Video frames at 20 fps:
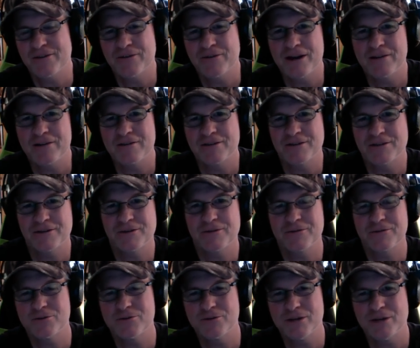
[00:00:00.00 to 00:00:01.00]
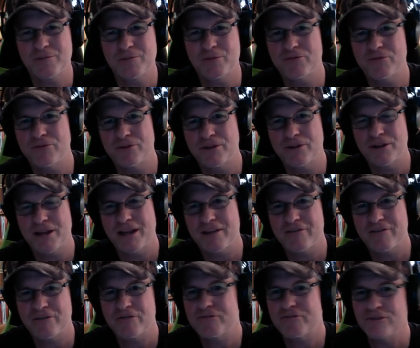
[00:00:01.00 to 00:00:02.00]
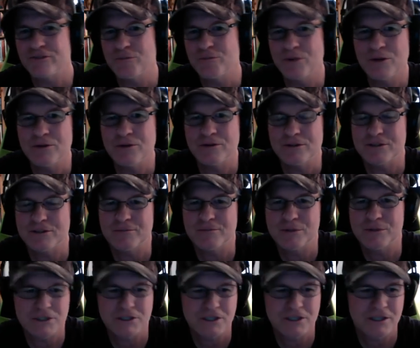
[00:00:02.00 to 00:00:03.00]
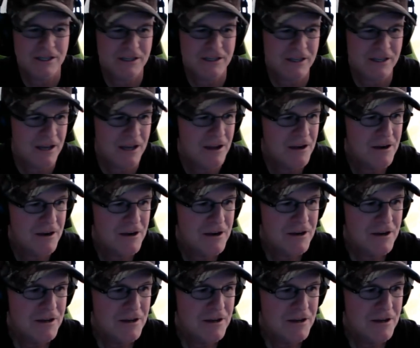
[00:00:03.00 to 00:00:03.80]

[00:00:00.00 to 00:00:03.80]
around to drink before the light of a full moon or some bullshit like that.